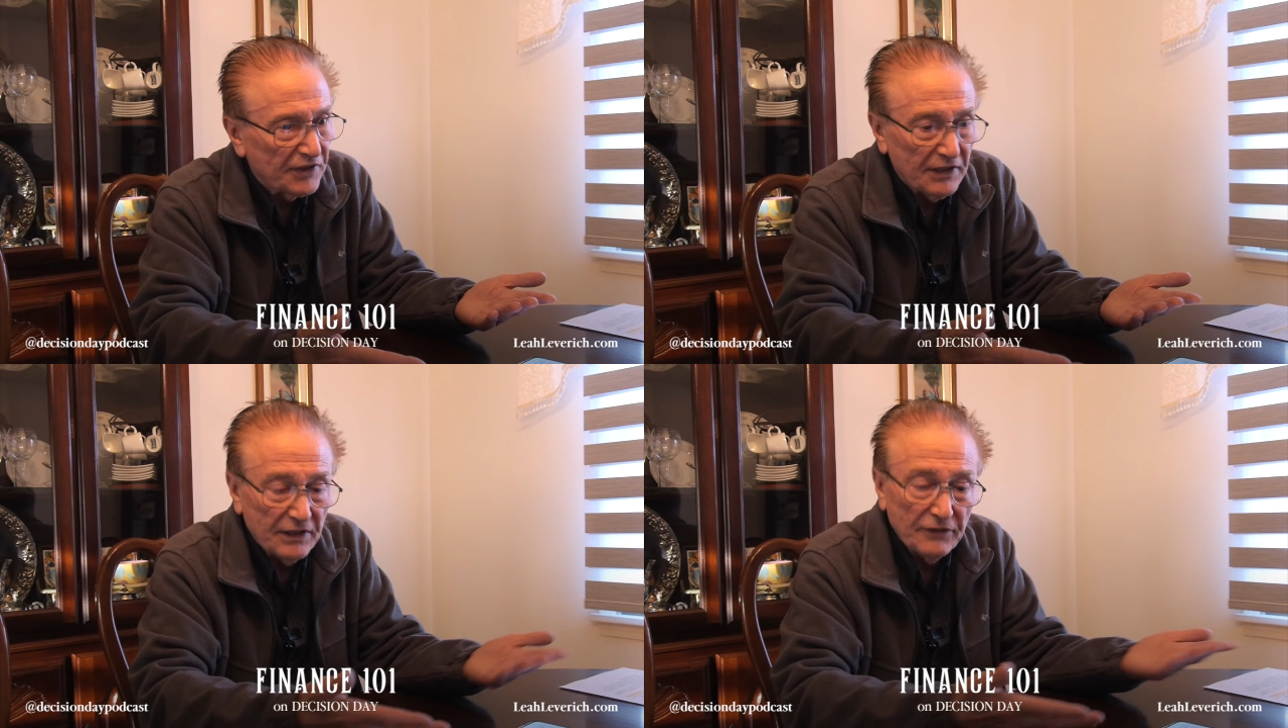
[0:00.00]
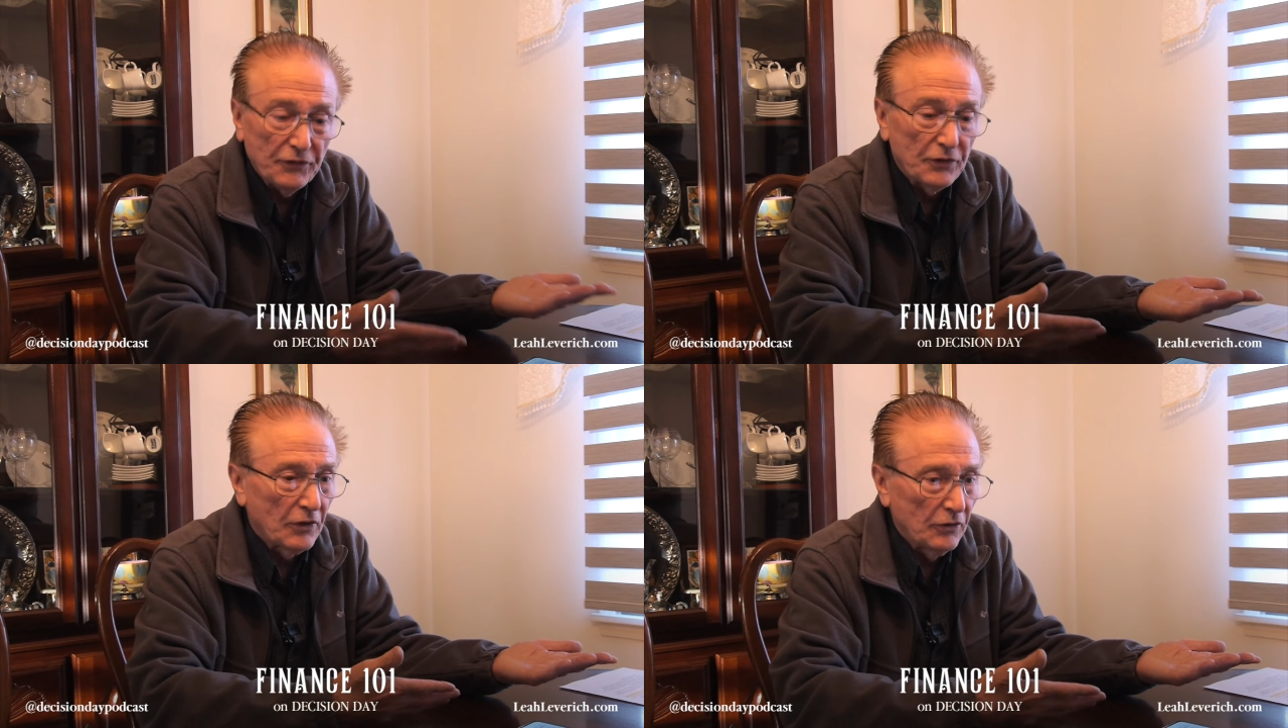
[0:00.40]
and if
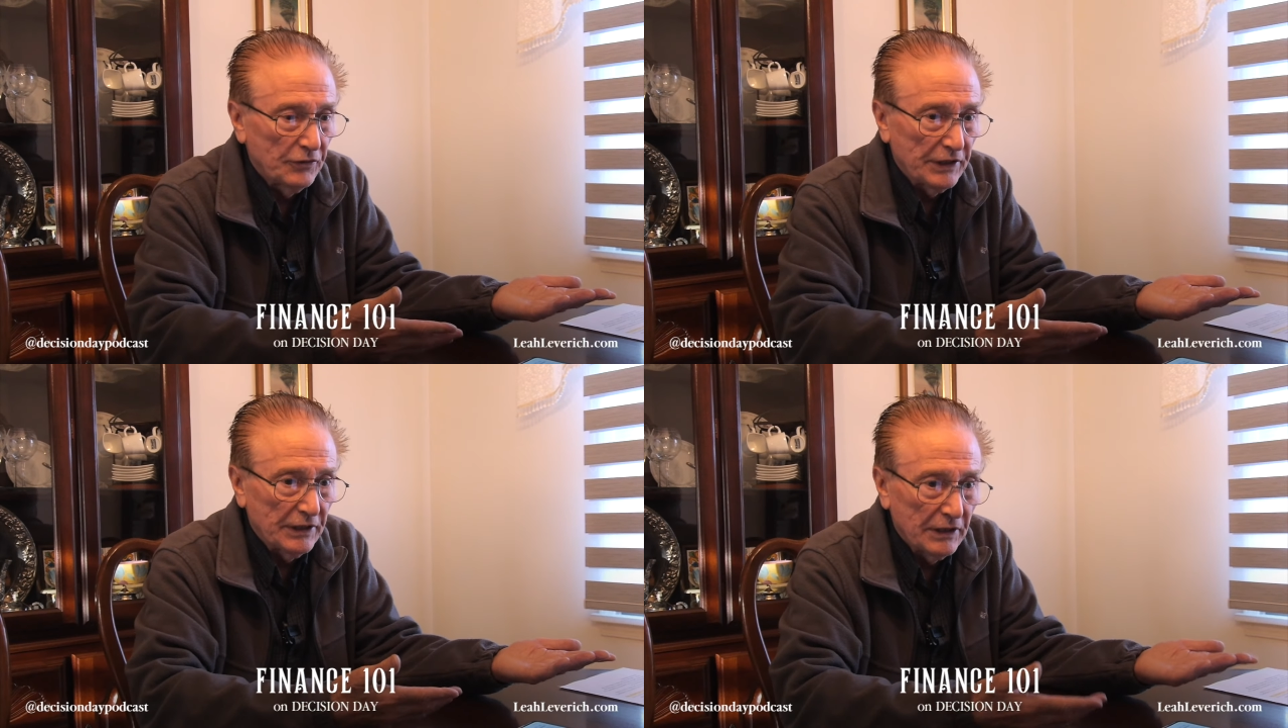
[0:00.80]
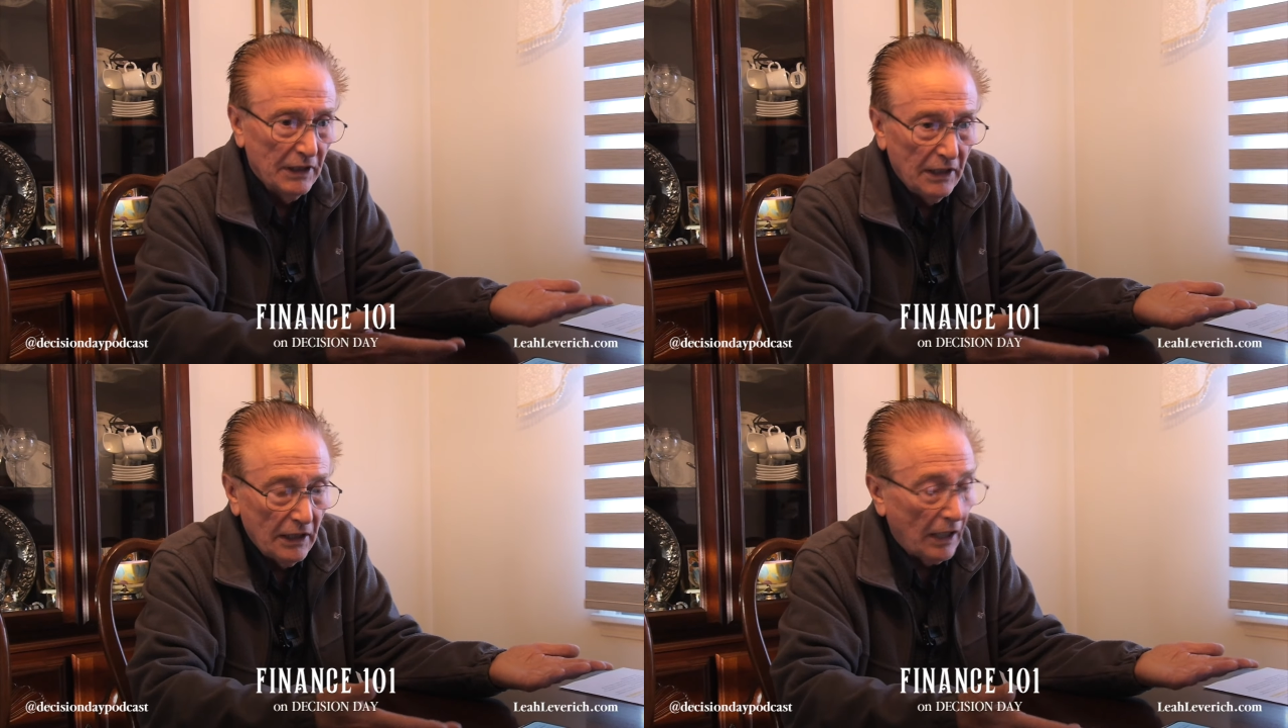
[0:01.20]
you're holding
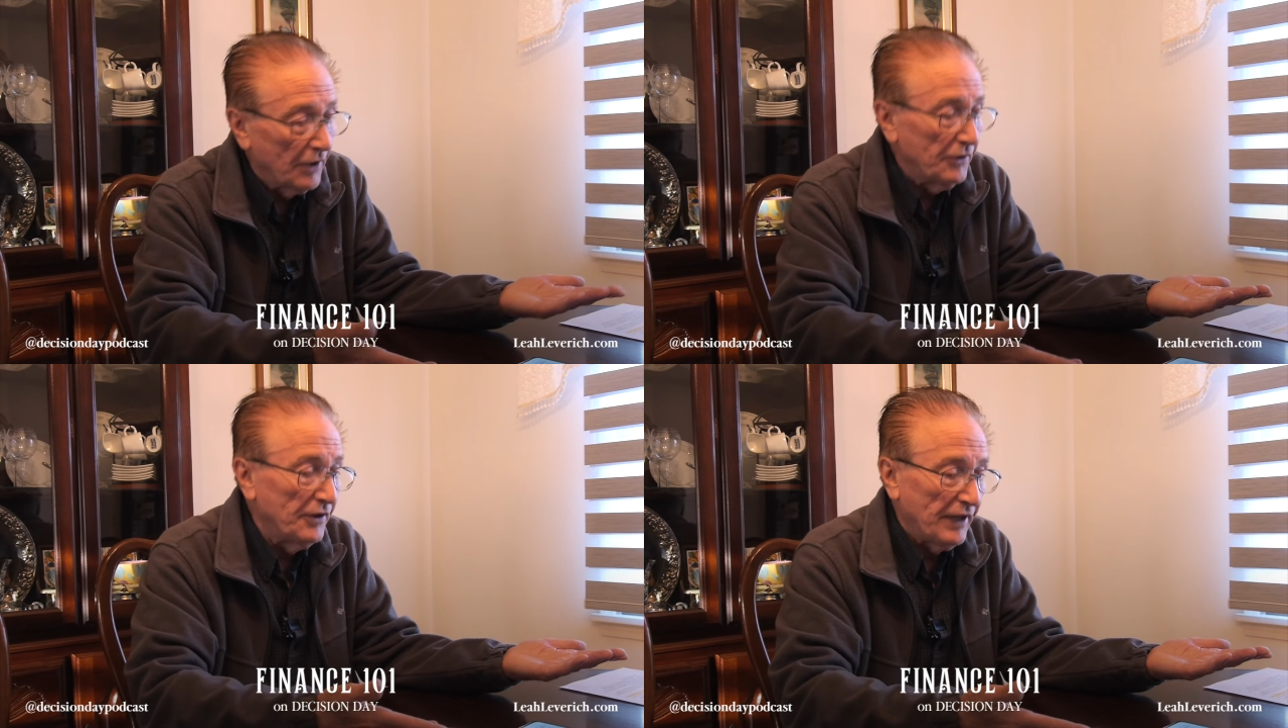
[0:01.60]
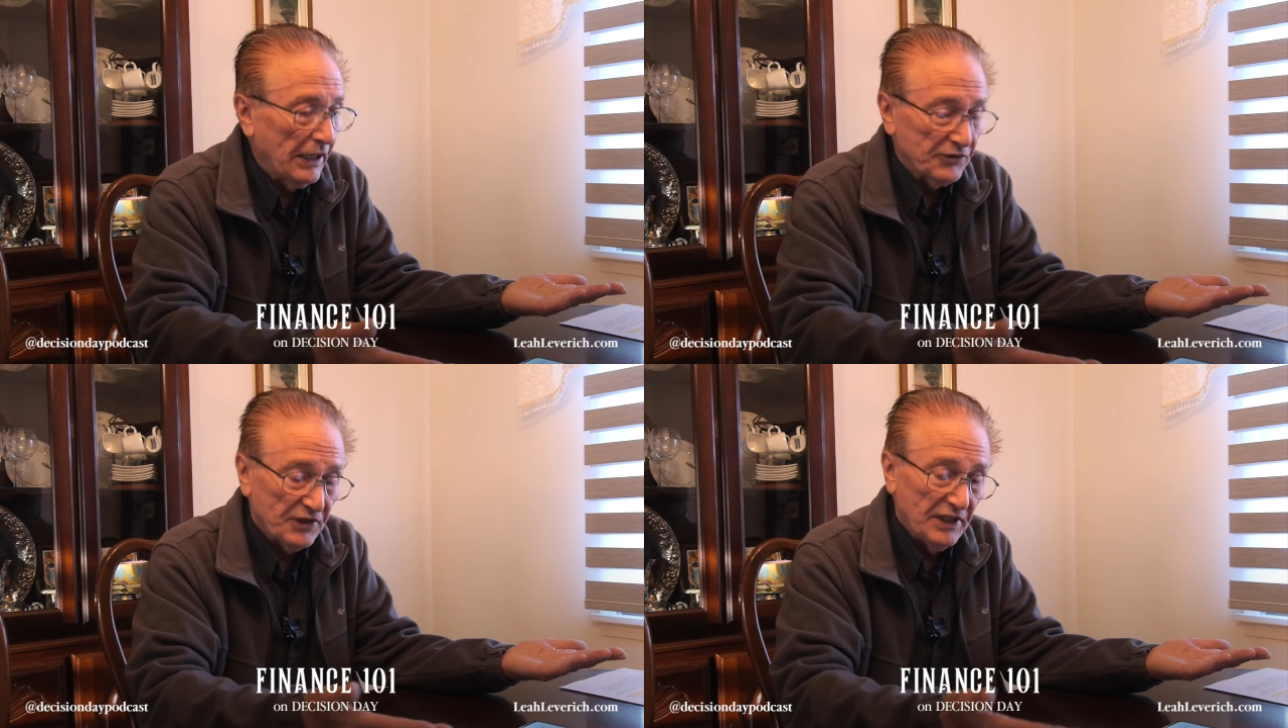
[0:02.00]

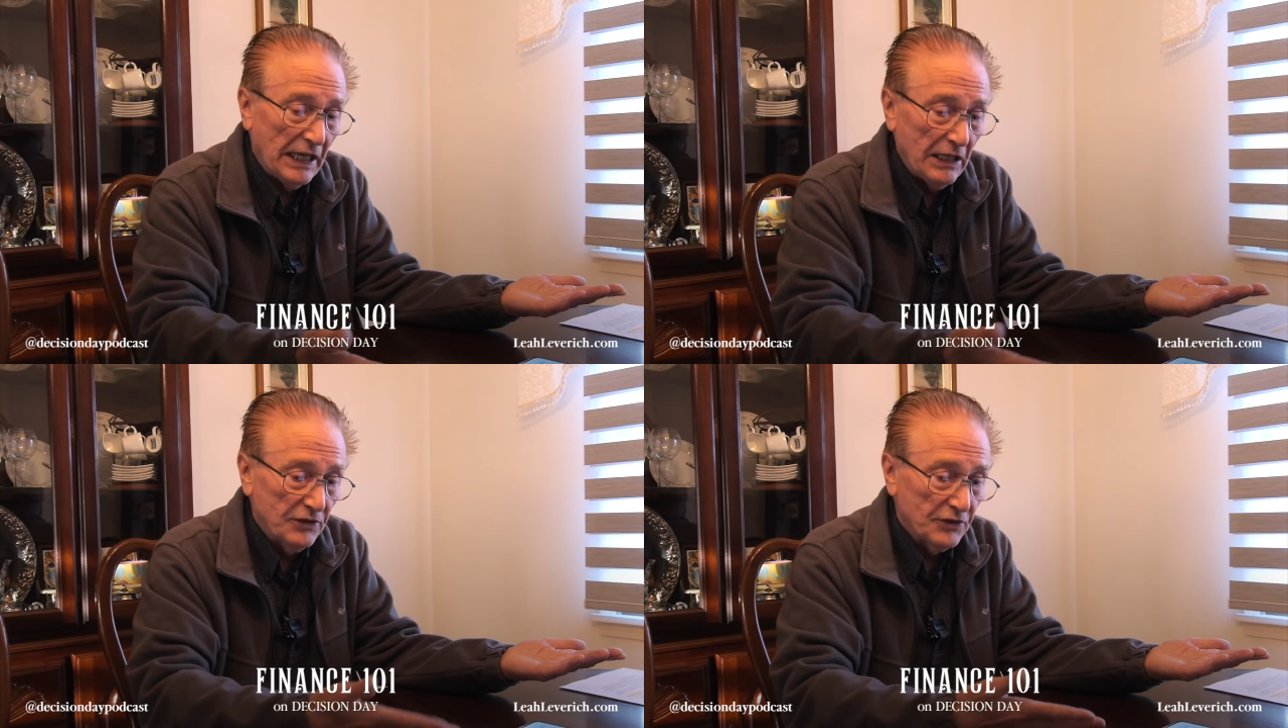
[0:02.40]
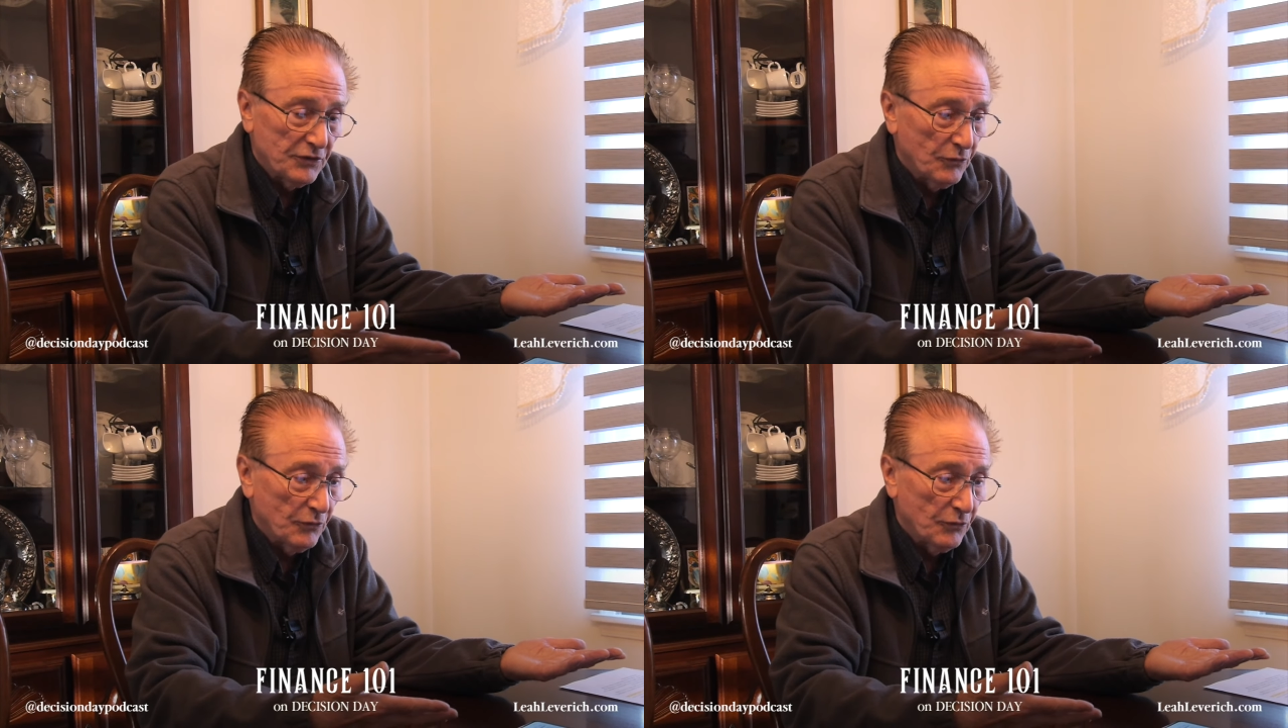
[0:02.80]
$100,000